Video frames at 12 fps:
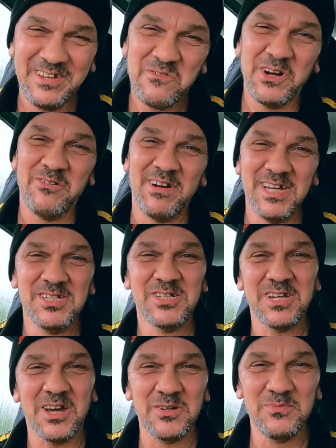free
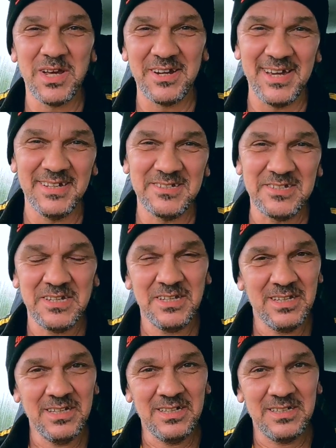range home done eggs.
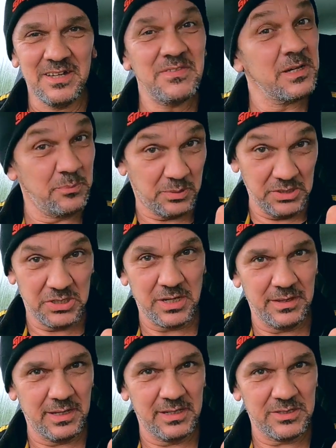Yeah, they
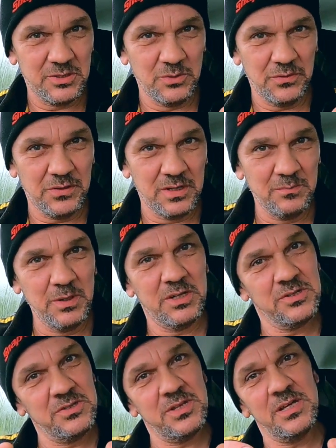appreciate that sort of thing,
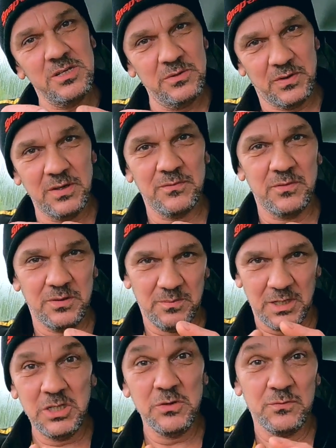because then you've given them
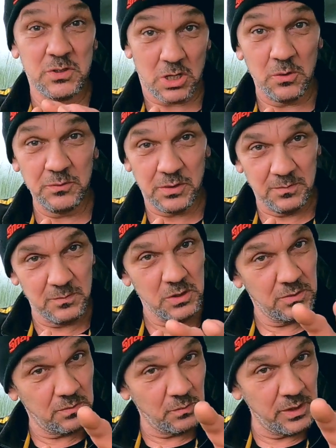and you've told them,
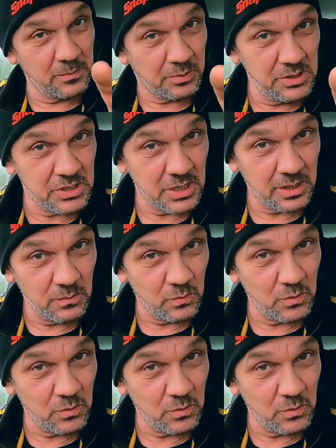we appreciate